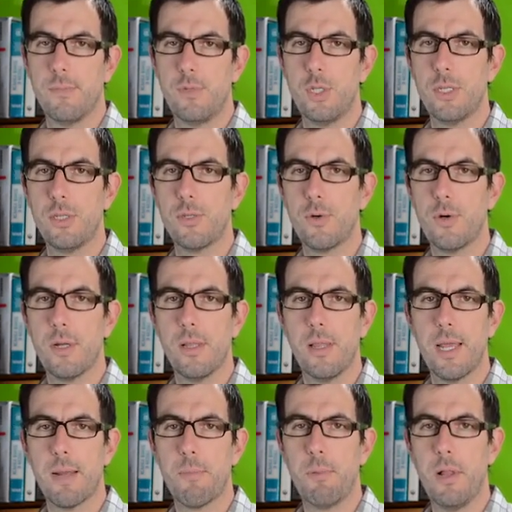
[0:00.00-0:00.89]
Just sort
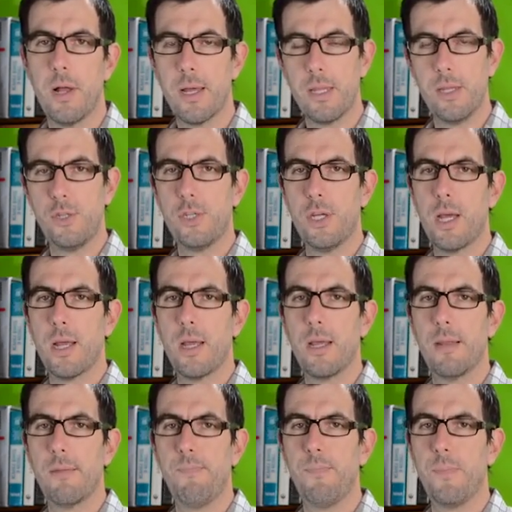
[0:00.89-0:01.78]
of like plugging and
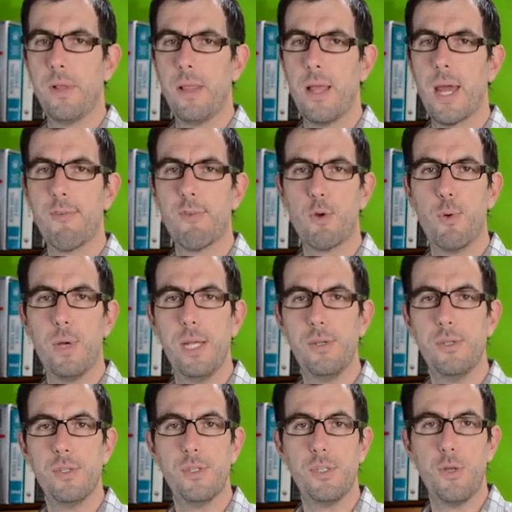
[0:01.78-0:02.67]
chugging, a lot of
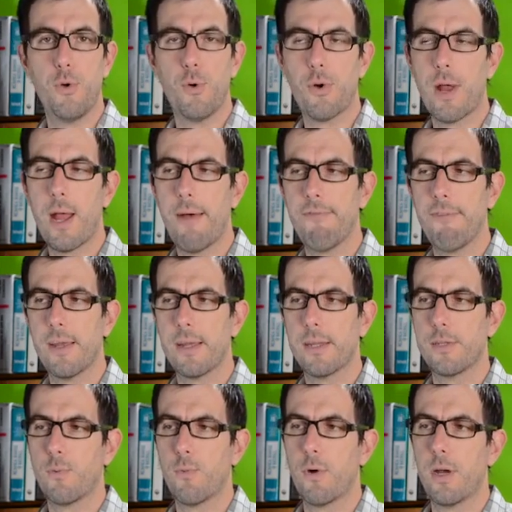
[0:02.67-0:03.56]
equations, no
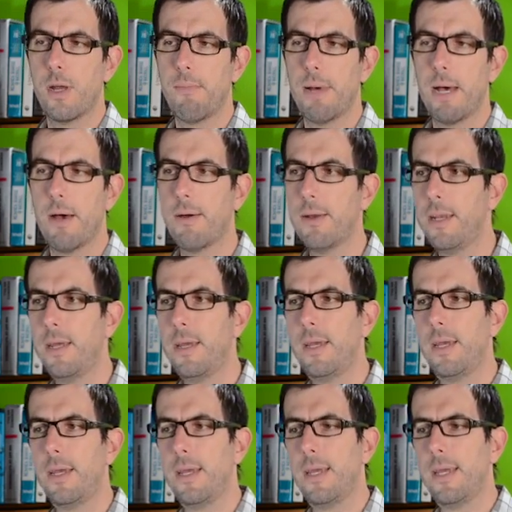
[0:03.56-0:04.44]
graphing to worry about.
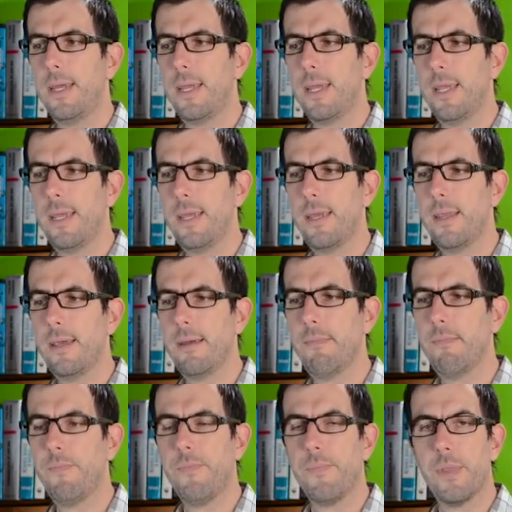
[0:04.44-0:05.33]
And
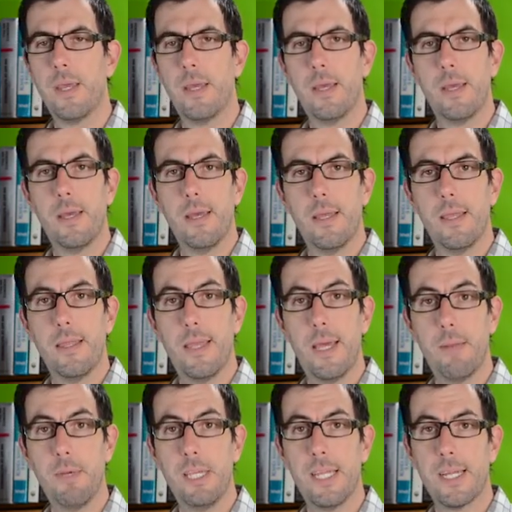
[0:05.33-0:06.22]
um,
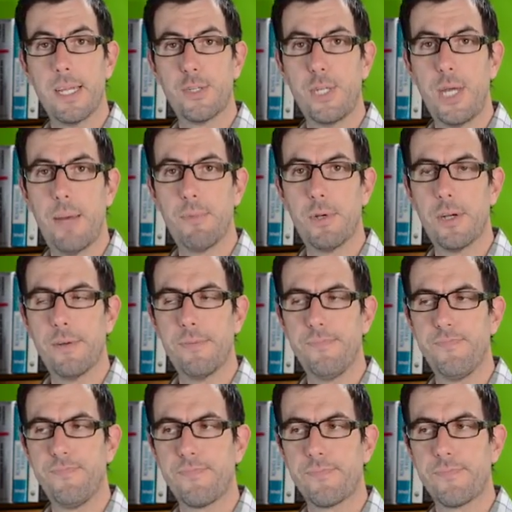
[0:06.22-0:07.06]
that'll be the next chapter.